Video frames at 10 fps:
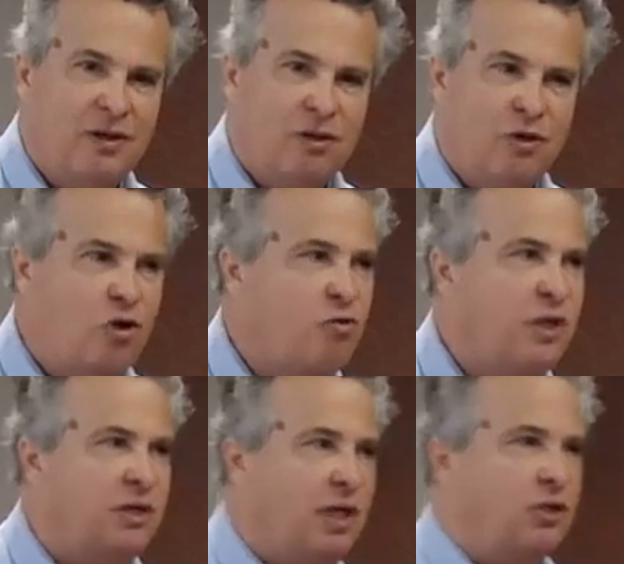The whole
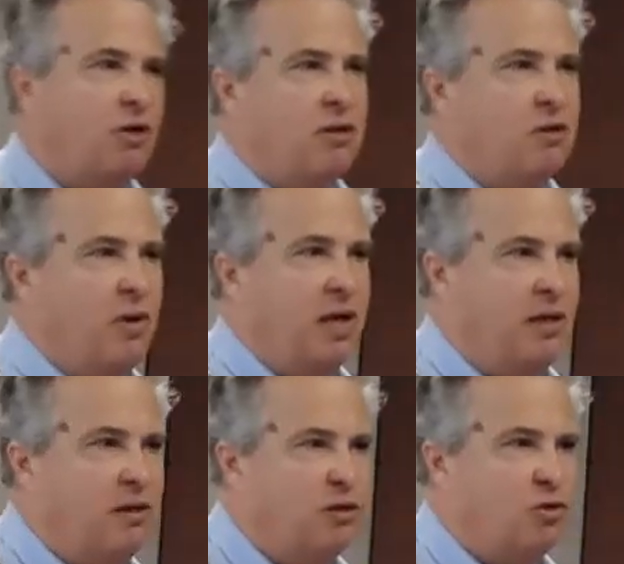reason I started the way I
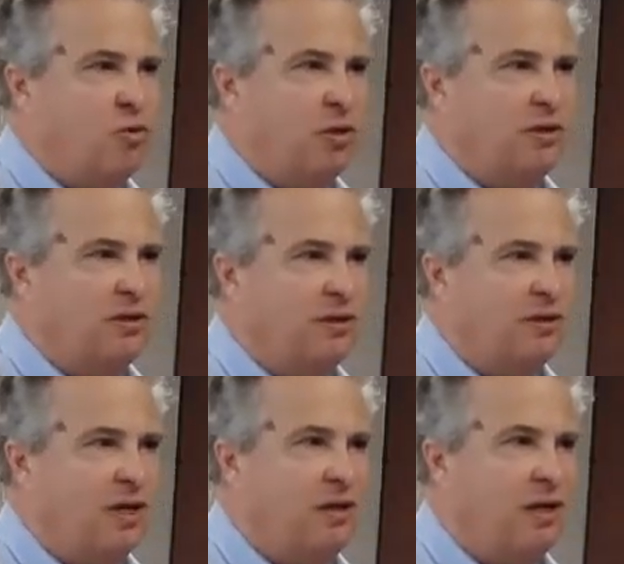did this morning is to
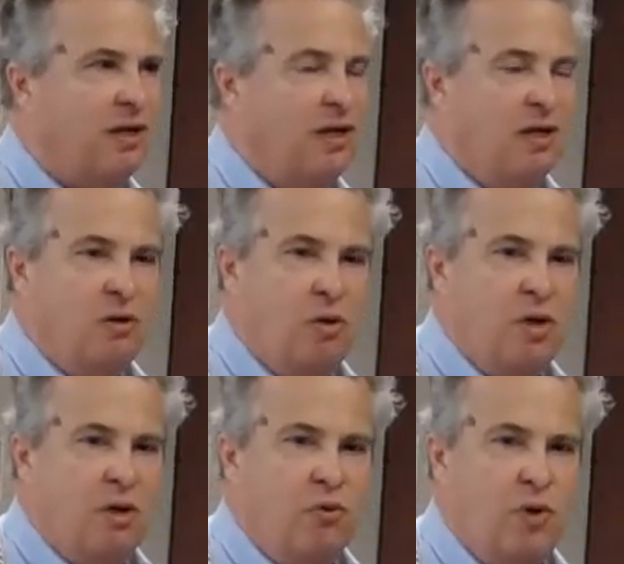say that
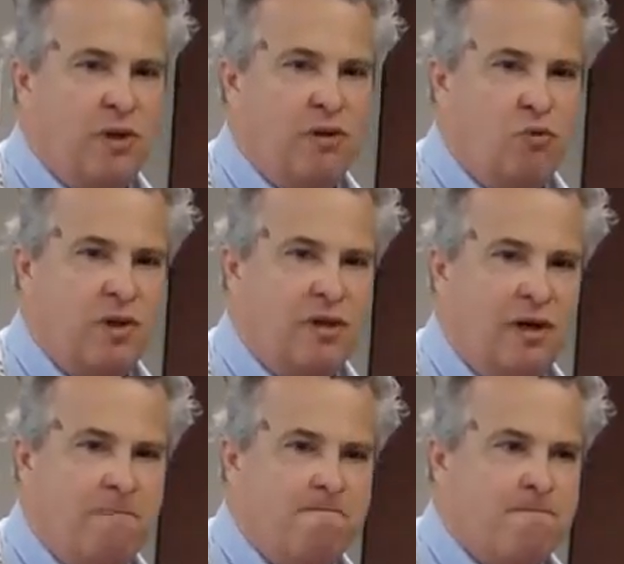with, with, with,
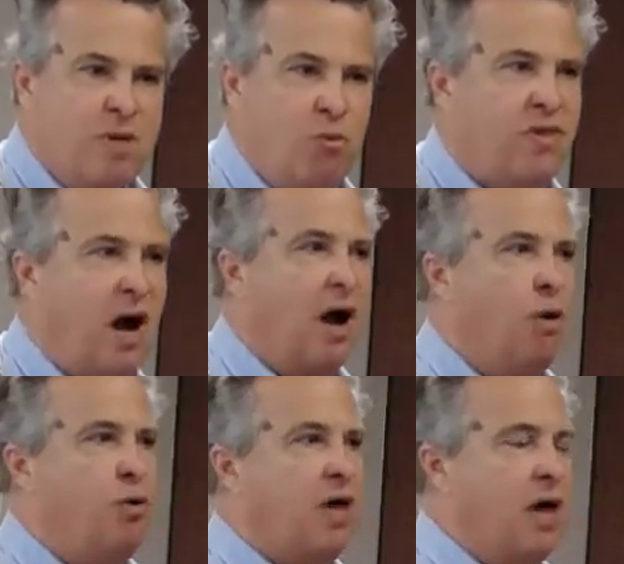a, with,
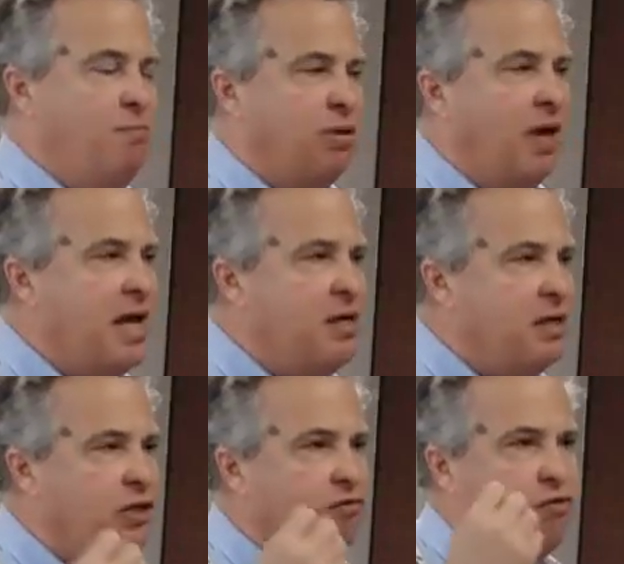with a
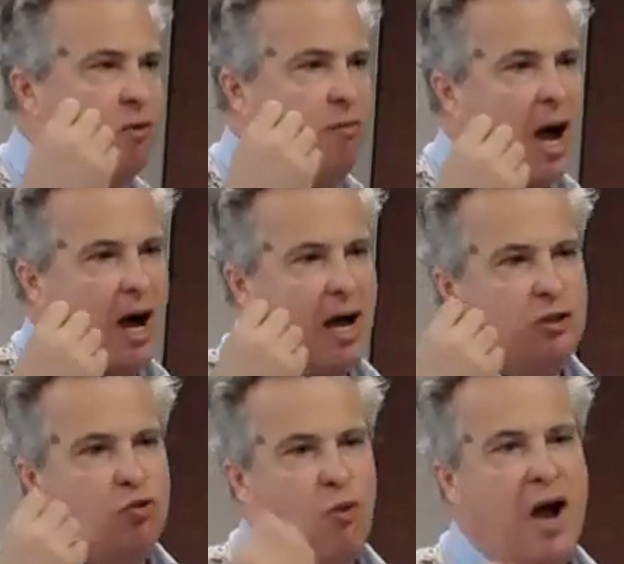blindness from
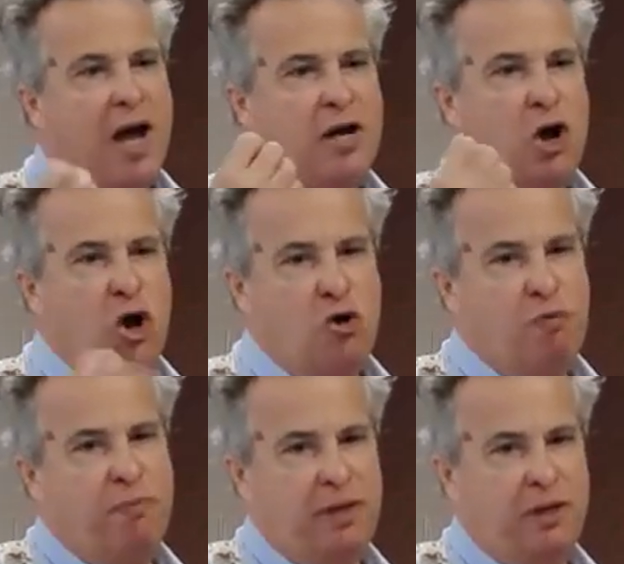eyes wide
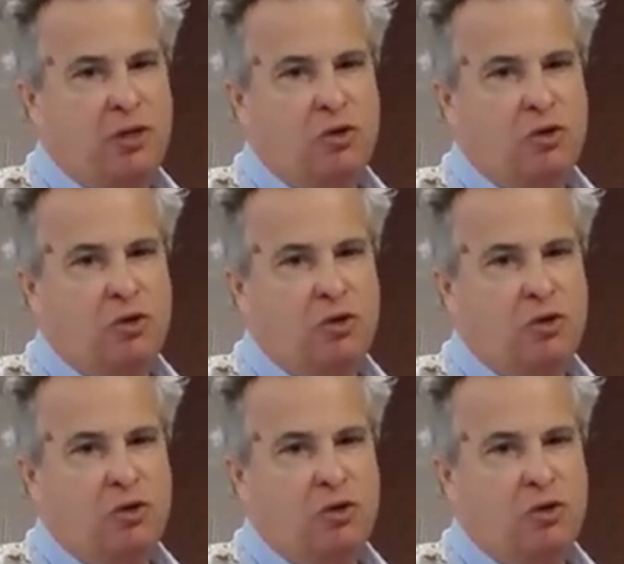open,